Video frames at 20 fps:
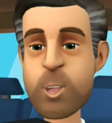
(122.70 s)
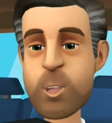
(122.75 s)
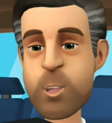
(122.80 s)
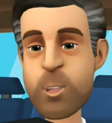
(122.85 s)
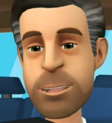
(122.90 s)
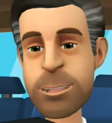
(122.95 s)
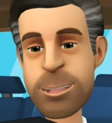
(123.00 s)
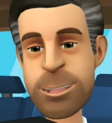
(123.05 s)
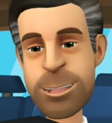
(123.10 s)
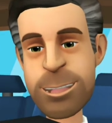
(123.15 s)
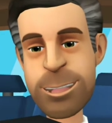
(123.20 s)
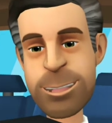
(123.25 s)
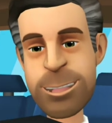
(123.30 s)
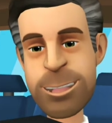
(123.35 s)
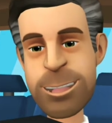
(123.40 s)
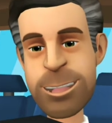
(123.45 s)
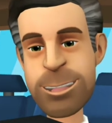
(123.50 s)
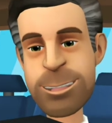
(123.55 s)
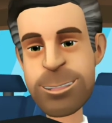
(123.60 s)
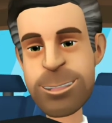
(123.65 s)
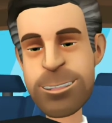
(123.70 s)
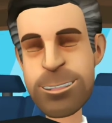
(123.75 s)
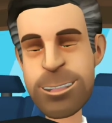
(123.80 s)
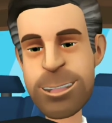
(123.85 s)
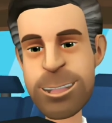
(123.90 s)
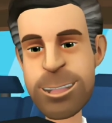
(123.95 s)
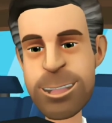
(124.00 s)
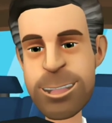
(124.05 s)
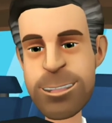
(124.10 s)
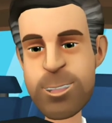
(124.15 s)
find just the right
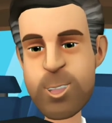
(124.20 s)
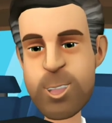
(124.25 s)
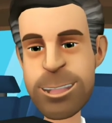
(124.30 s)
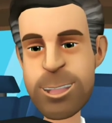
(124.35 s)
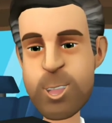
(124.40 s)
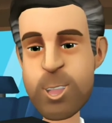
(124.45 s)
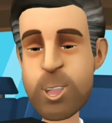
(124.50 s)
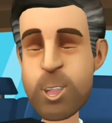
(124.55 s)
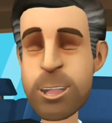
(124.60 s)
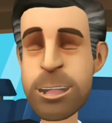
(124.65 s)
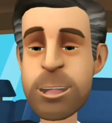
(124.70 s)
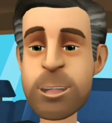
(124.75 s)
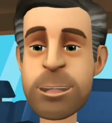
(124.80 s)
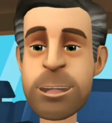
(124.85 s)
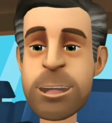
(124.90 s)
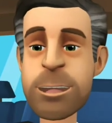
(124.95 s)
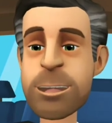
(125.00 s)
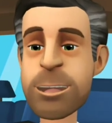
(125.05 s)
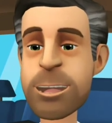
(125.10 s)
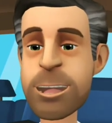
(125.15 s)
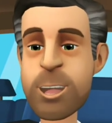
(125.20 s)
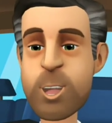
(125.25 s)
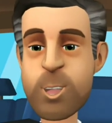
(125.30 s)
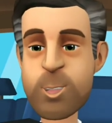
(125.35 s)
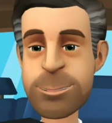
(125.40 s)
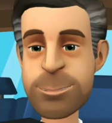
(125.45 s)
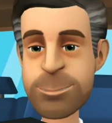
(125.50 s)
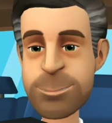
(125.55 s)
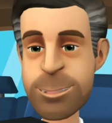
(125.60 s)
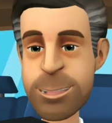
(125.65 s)
vehicle for you, whether it's a car,
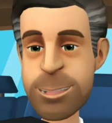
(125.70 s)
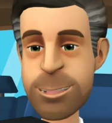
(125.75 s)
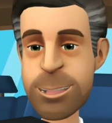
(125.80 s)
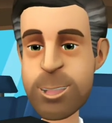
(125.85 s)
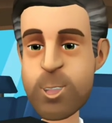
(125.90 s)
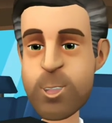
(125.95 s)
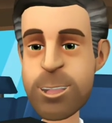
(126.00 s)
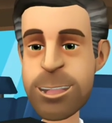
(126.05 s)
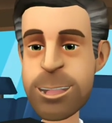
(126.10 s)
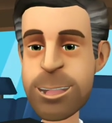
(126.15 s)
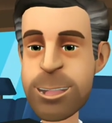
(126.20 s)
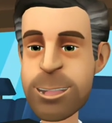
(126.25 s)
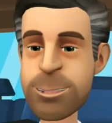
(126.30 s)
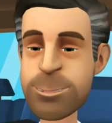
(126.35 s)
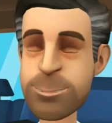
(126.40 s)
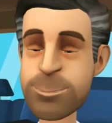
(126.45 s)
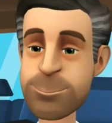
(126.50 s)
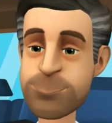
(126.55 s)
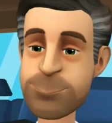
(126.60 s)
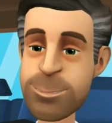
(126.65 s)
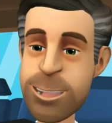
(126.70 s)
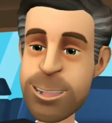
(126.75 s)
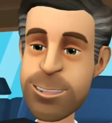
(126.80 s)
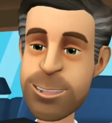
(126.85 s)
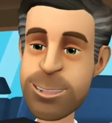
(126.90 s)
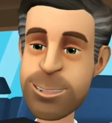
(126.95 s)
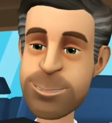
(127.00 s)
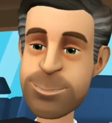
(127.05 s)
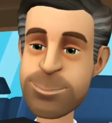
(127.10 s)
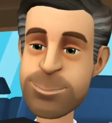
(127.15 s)
SUV,
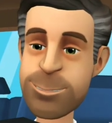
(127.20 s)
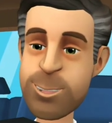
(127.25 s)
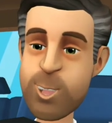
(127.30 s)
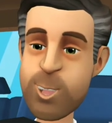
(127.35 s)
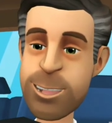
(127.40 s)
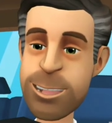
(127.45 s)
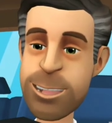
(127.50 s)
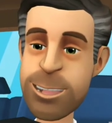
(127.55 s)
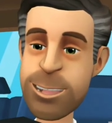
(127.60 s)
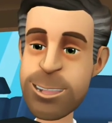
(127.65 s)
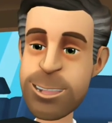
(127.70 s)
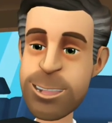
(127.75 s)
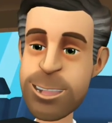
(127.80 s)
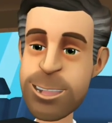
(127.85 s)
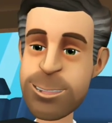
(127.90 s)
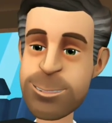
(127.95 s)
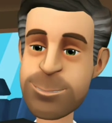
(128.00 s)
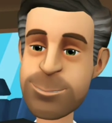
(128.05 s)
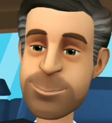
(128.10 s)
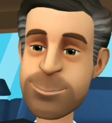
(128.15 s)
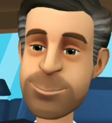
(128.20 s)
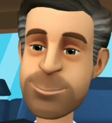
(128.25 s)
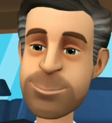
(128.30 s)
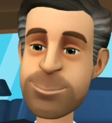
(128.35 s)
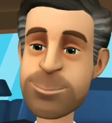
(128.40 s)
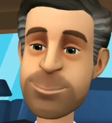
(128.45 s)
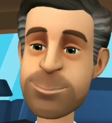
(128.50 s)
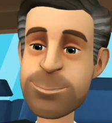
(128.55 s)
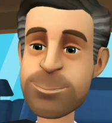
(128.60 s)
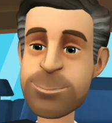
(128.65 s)
minivan, or a truck.
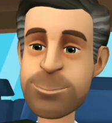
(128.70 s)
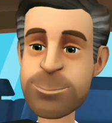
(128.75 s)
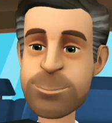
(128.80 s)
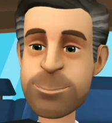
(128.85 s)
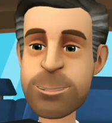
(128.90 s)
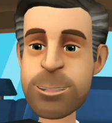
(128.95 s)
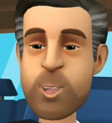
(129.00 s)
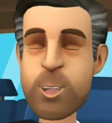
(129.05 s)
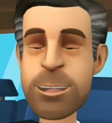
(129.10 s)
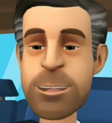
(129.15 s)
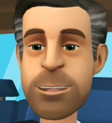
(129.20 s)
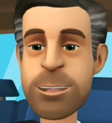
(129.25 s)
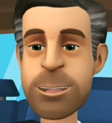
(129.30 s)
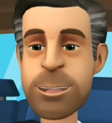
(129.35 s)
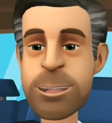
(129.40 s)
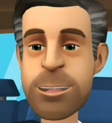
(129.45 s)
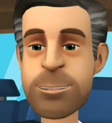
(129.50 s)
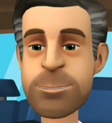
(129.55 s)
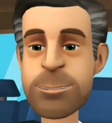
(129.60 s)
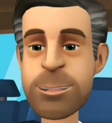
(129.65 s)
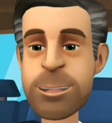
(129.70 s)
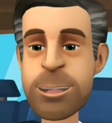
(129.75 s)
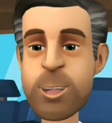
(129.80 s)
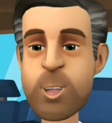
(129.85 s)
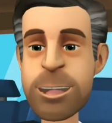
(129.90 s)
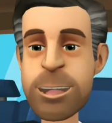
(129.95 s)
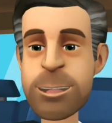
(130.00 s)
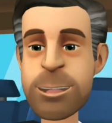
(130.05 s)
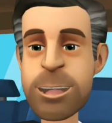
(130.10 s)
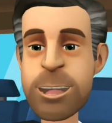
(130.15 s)
Not a fan of
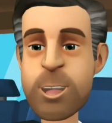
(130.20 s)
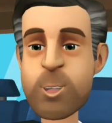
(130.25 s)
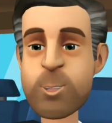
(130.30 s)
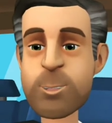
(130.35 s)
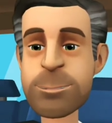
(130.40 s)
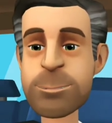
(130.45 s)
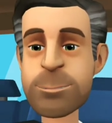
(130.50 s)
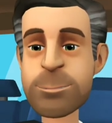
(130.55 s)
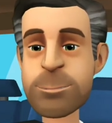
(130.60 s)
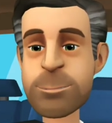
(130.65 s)
manual cars?